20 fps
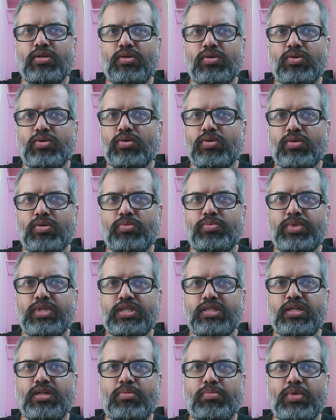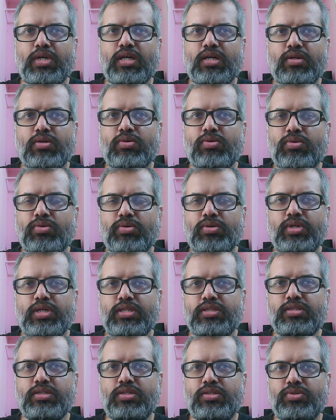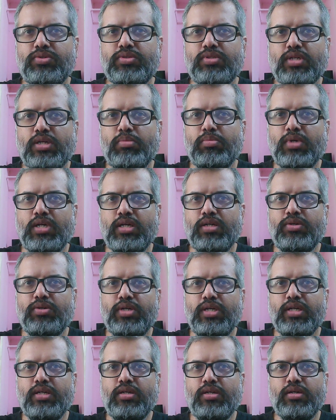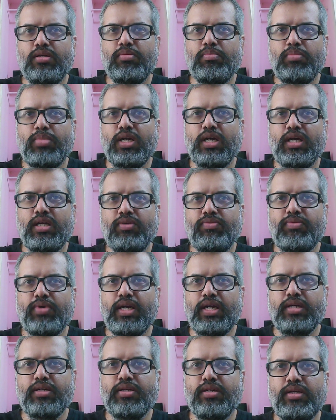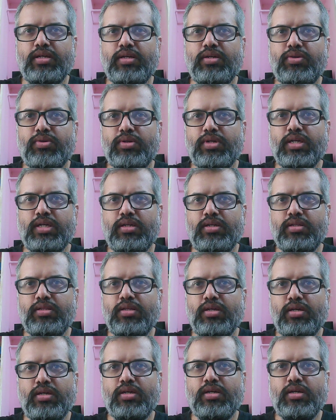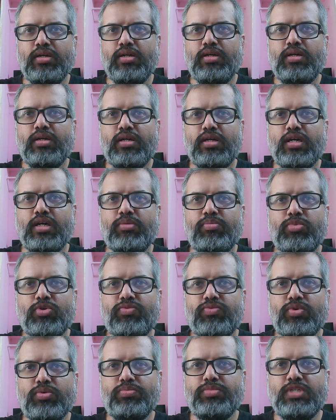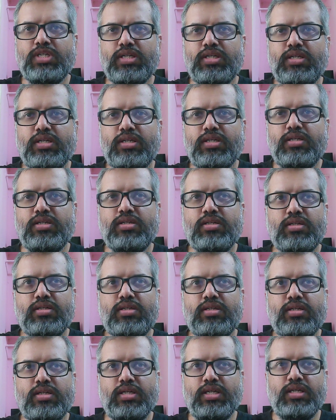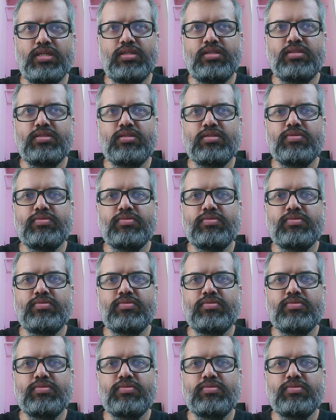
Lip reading: or commercial plan or institutional plan to get a plan factory to get the type of object it needs.